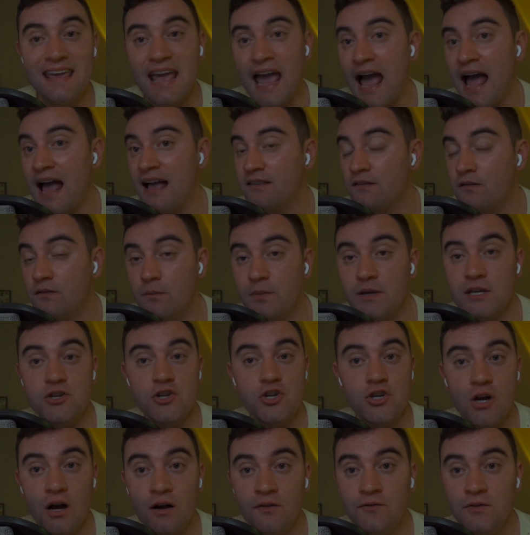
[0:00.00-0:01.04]
has to be
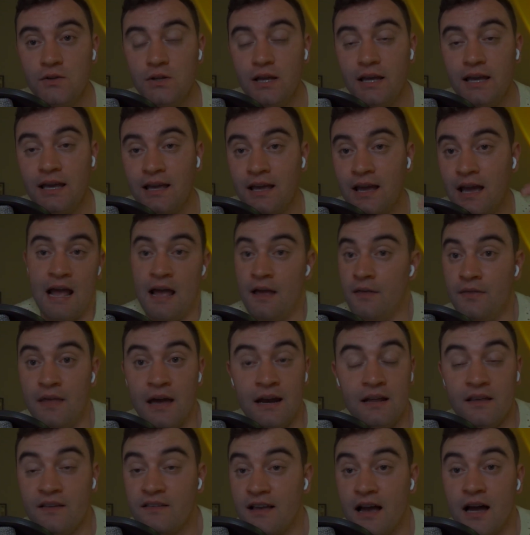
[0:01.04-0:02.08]
shuffling, and
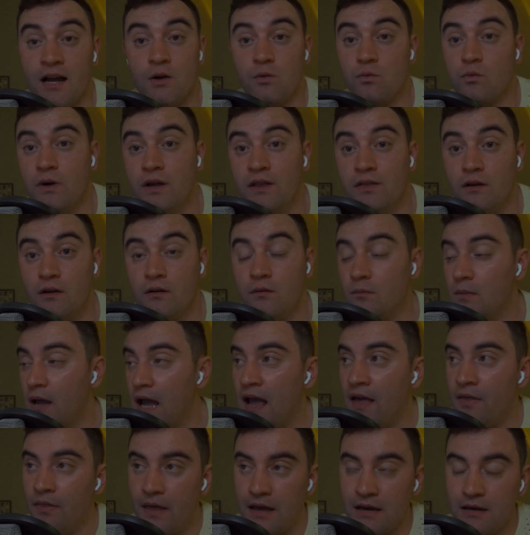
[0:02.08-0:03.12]
then he's out of rhythm.
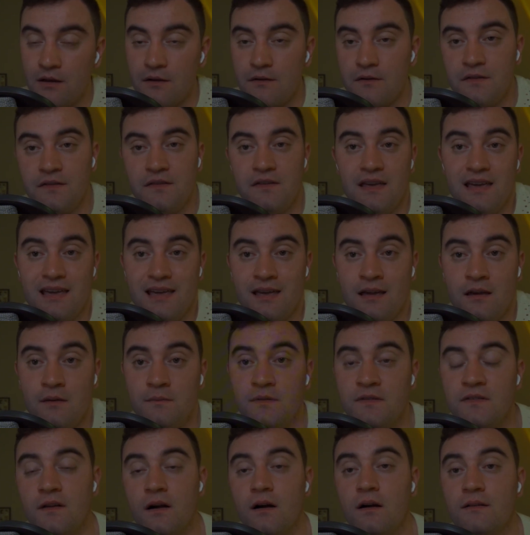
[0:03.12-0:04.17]
And then you're seeing him
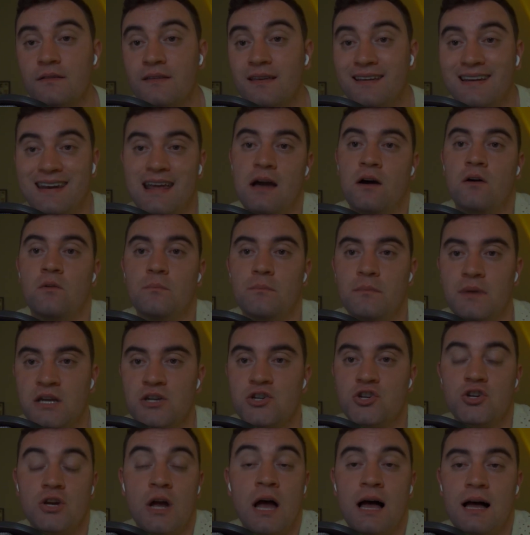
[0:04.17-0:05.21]
start to now miss
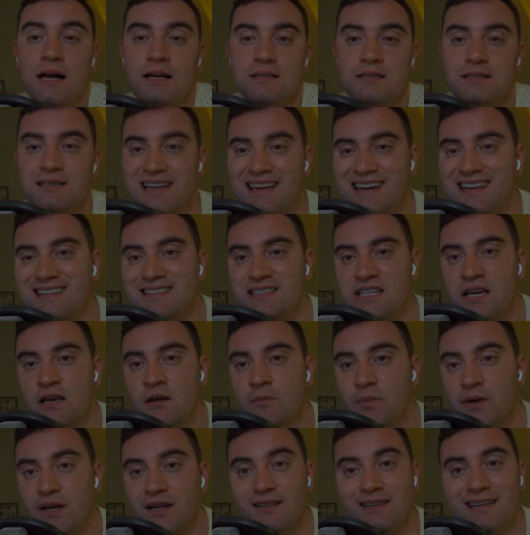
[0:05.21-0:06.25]
shots that he
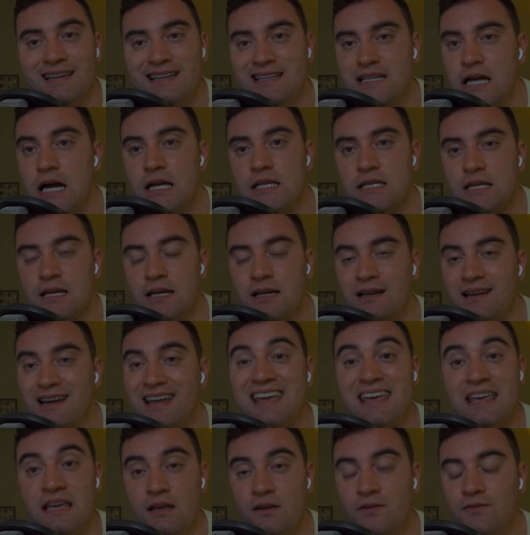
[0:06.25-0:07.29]
typically doesn't,
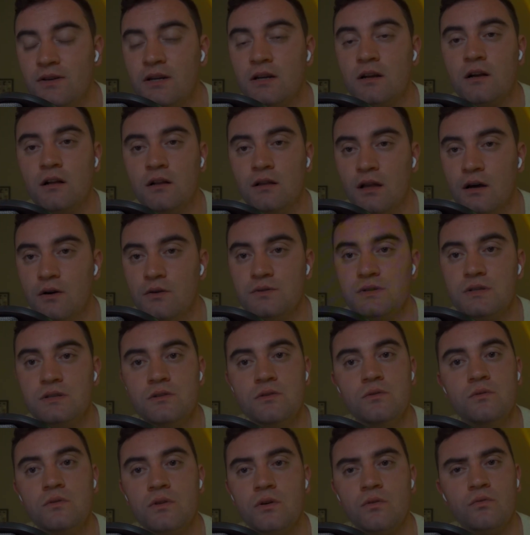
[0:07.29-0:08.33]
even close
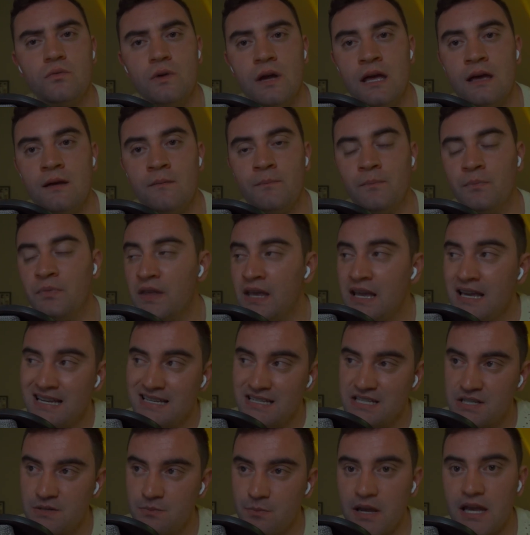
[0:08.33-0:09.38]
to the rim,
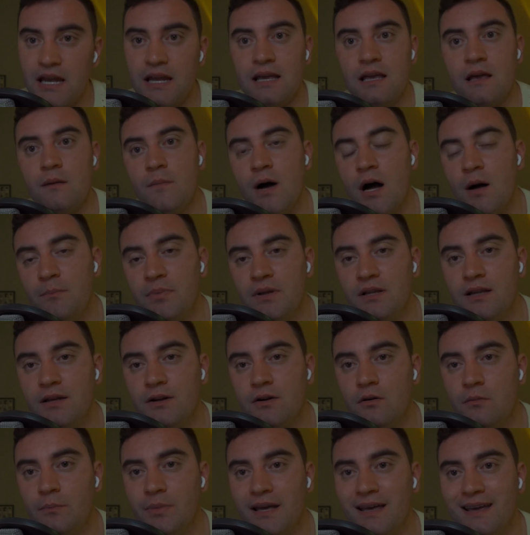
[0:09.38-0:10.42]
speeding him up a
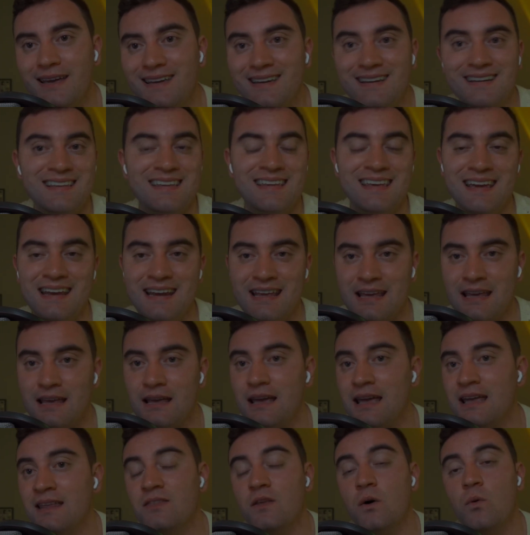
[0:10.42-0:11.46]
little bit, getting in the